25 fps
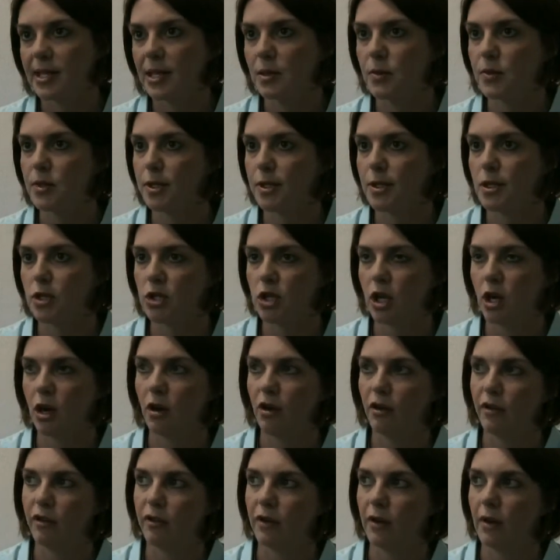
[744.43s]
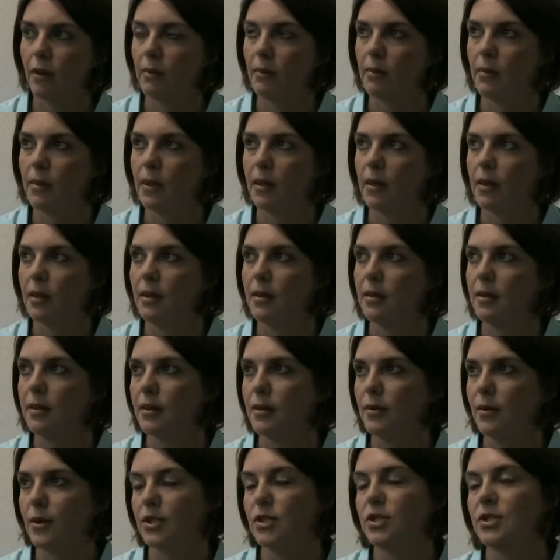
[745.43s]
He was the chair from
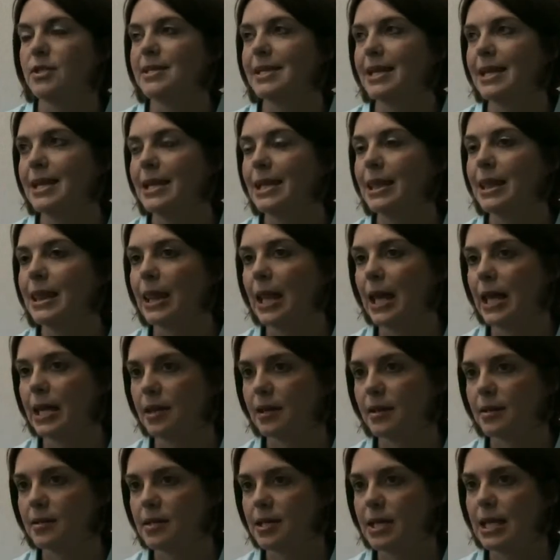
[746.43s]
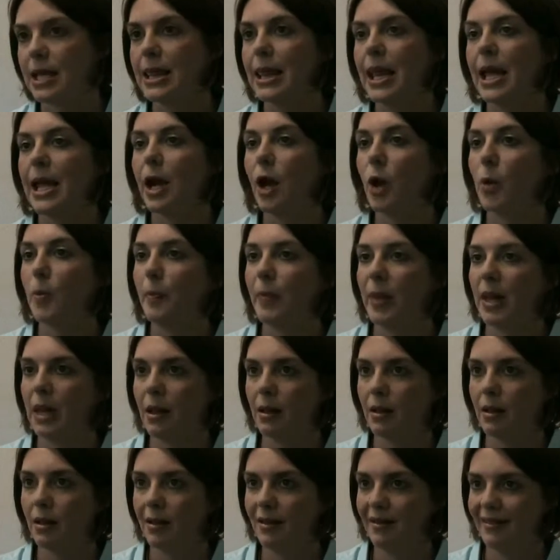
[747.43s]
I shouldn't say didn't like us. He didn't like our
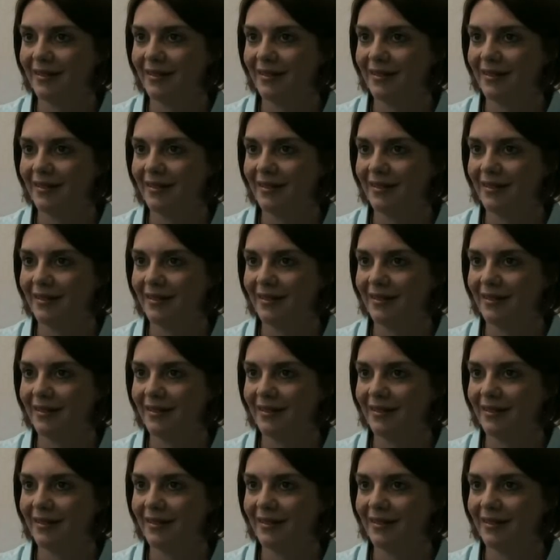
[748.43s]
bill.